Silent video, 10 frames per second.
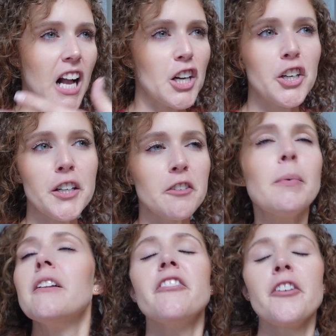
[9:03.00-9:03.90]
could have
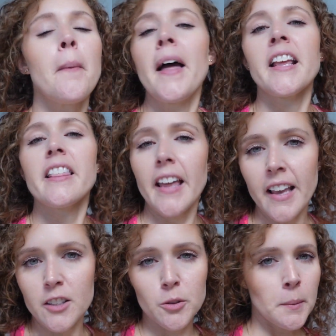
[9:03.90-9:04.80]
been from
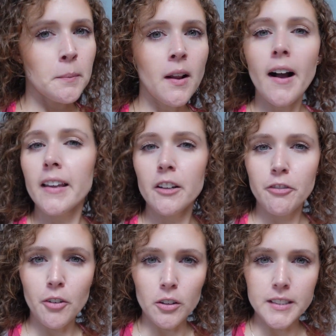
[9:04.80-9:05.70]
anything, so I'm not gonna
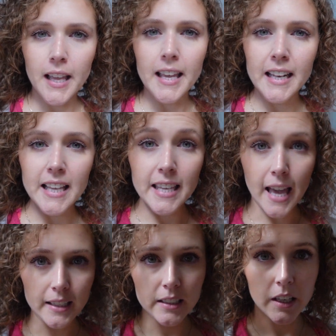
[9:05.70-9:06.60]
fault it
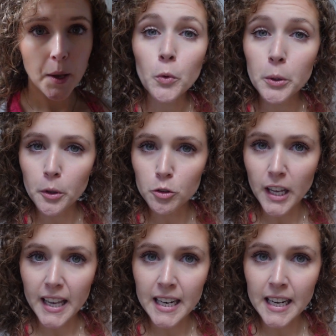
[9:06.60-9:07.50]
yet. We will
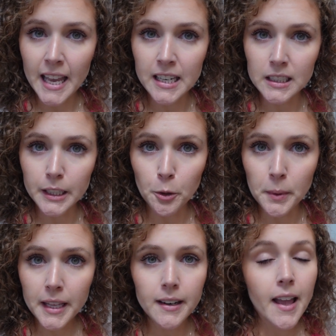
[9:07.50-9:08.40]
check in again in a little
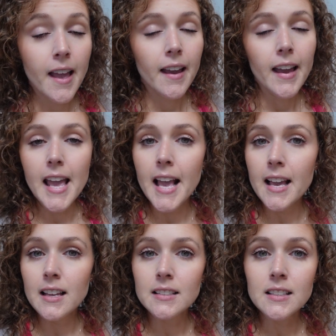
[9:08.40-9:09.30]
bit
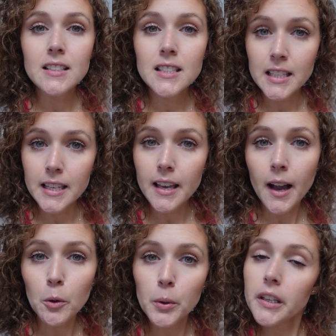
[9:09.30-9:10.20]
and see
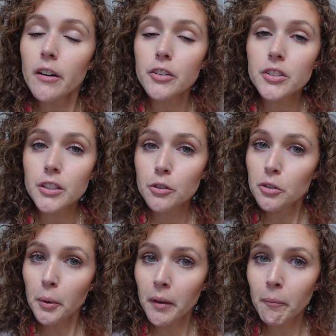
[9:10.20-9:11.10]
how we are still
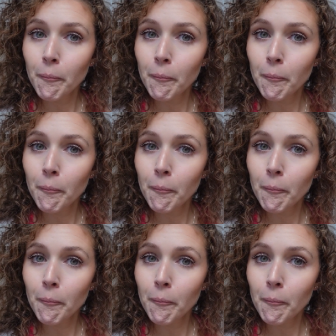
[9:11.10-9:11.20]
doing.